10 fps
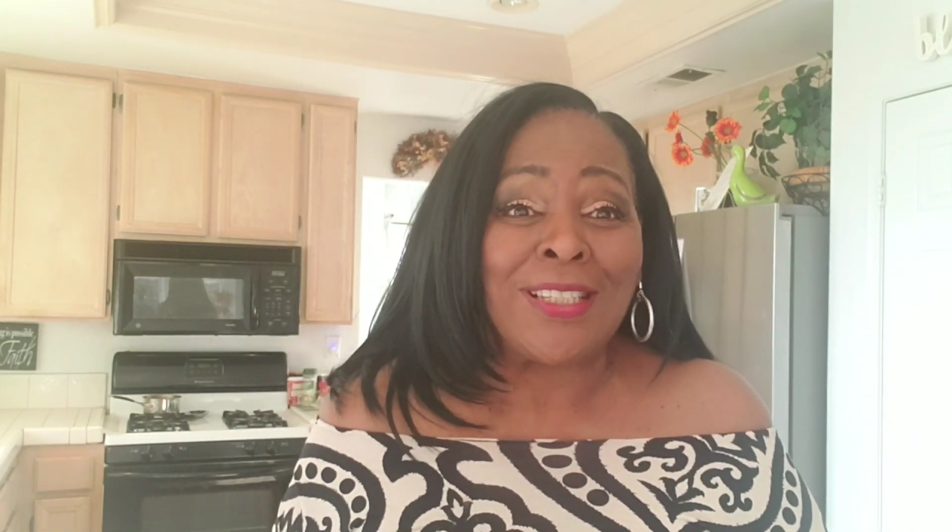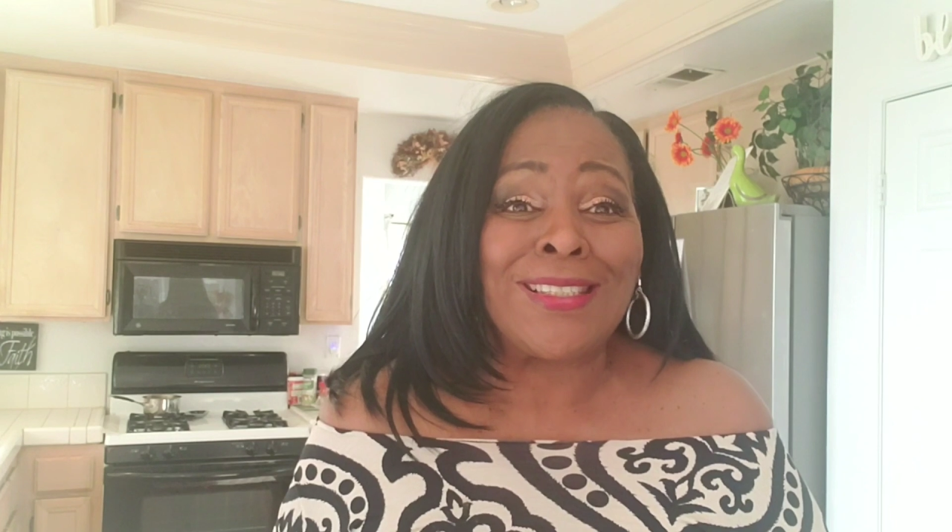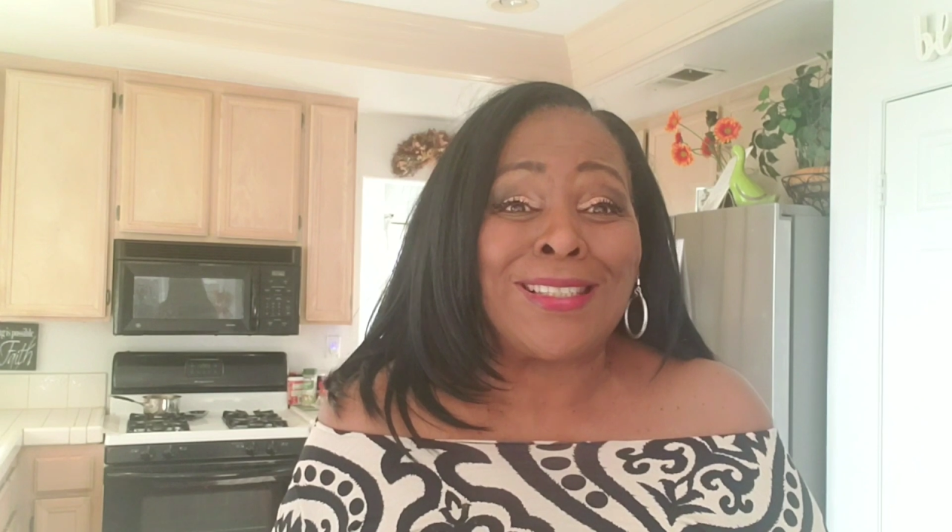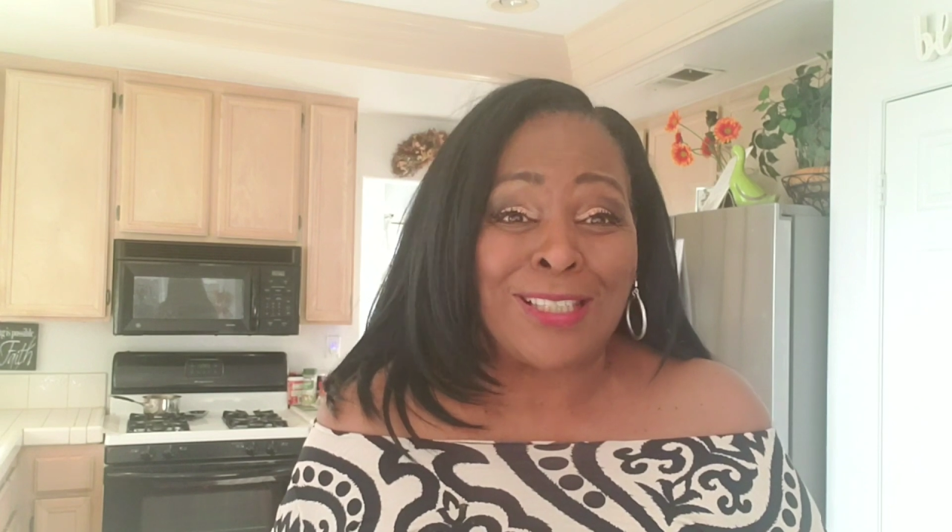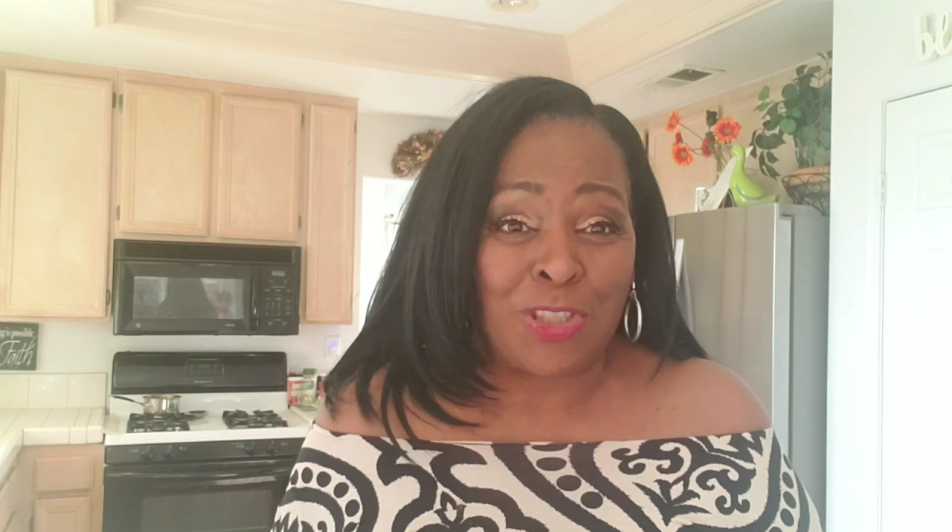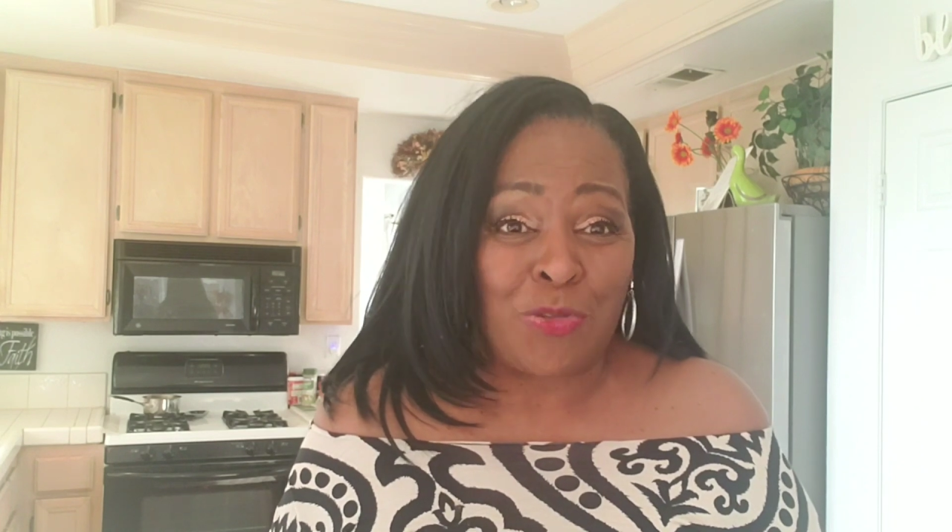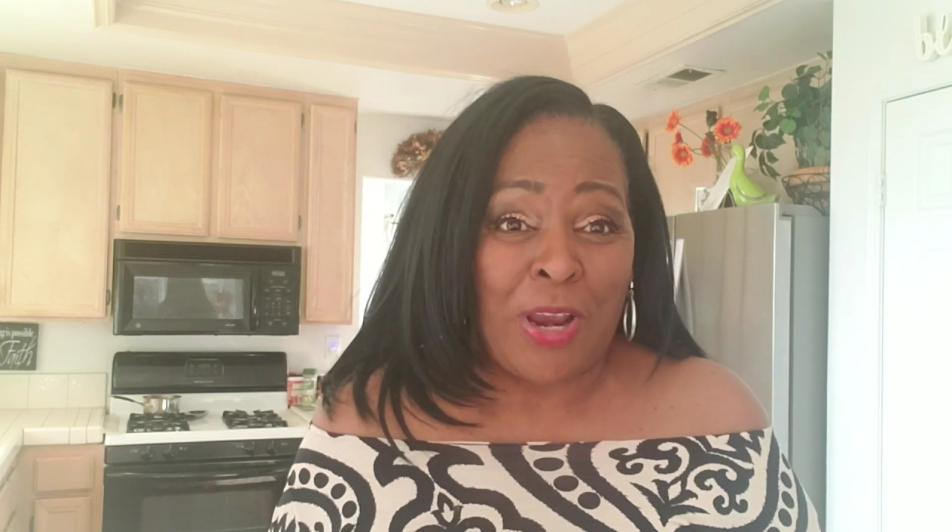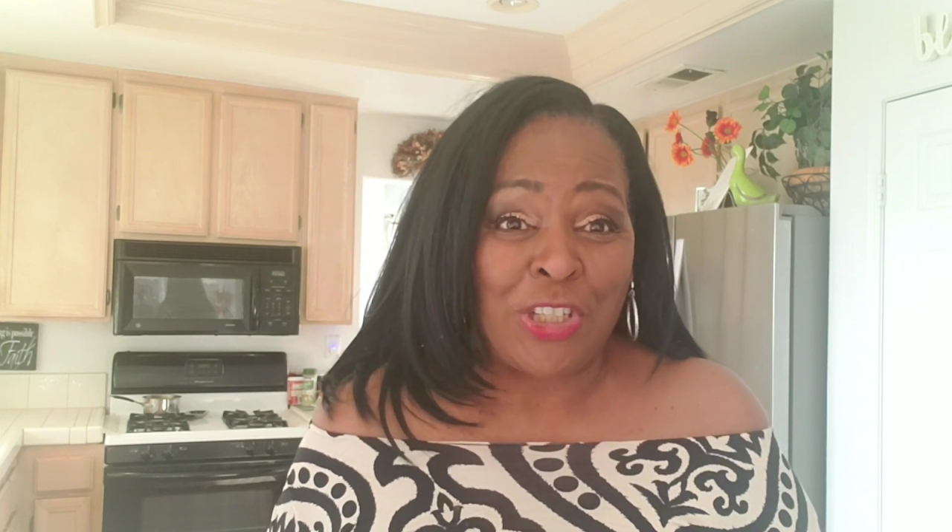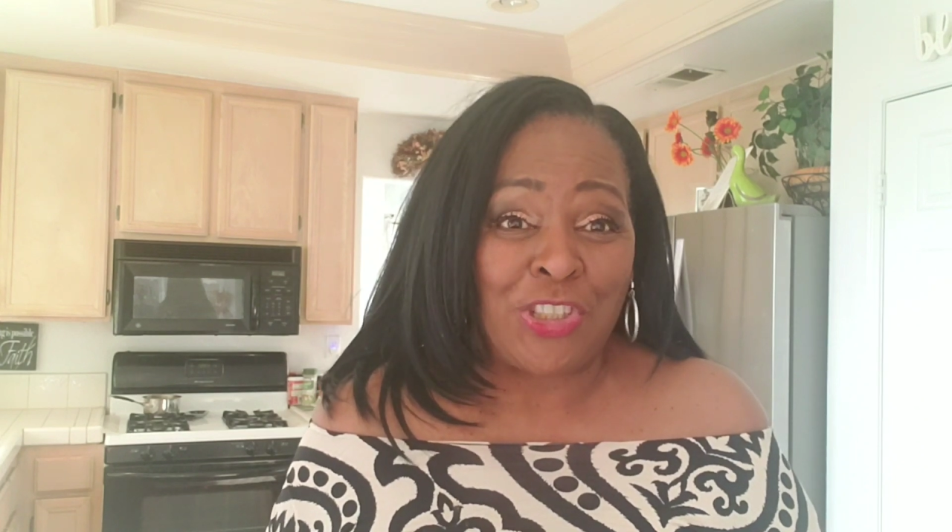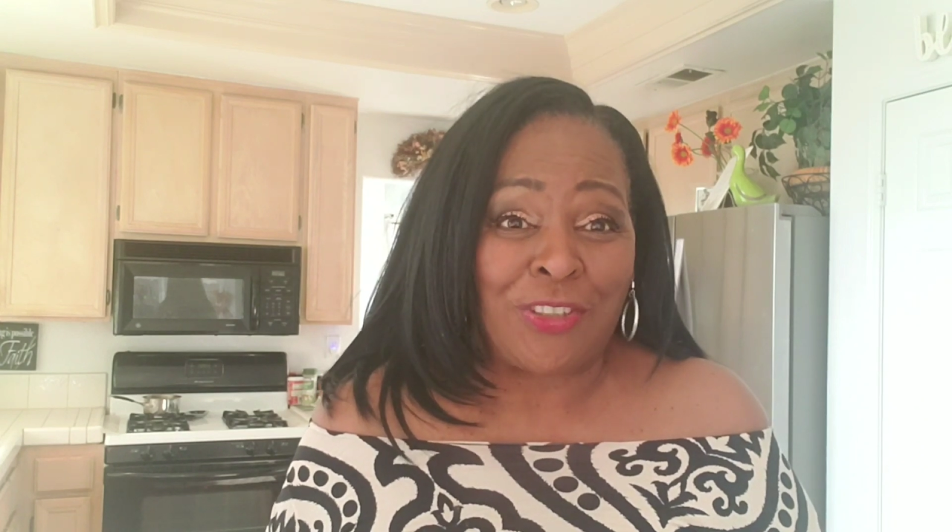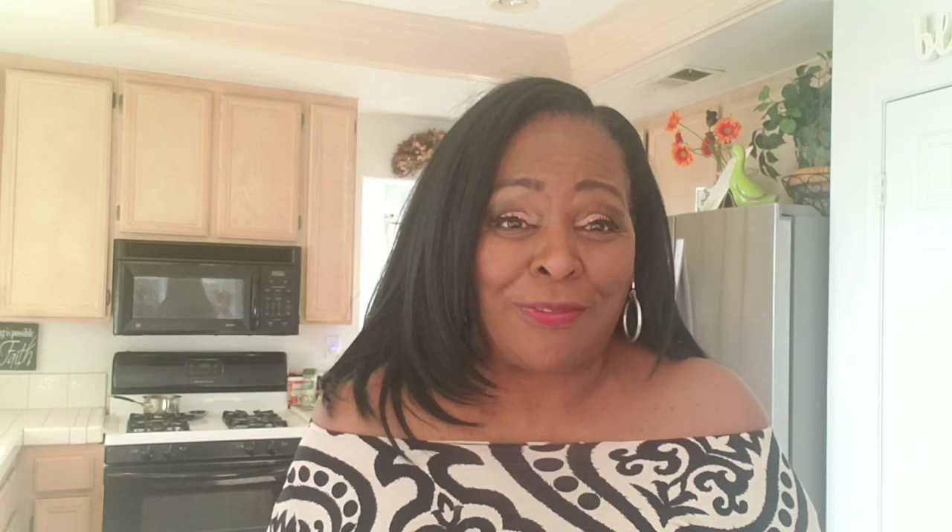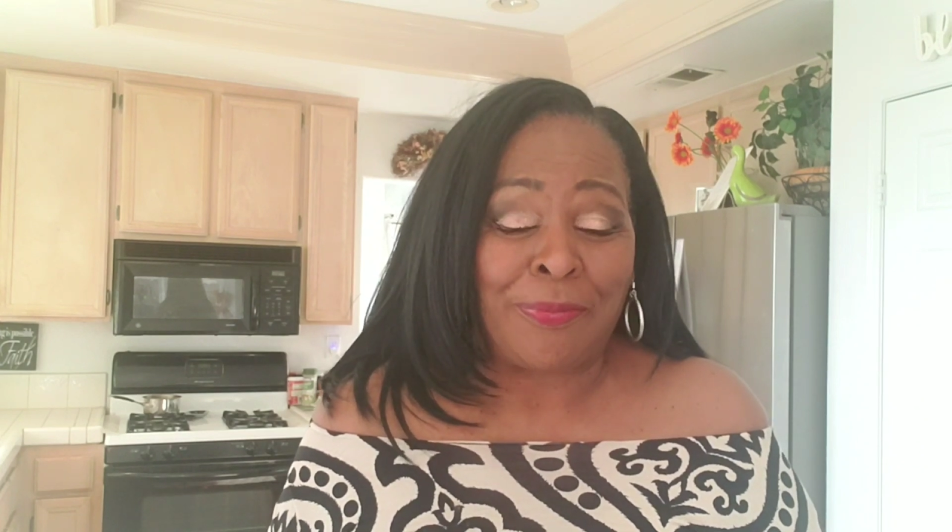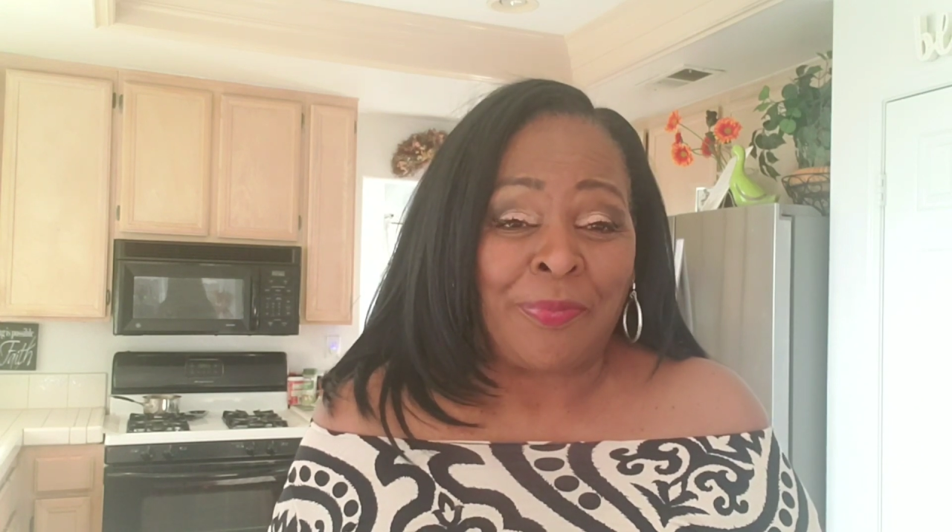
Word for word: is distraction.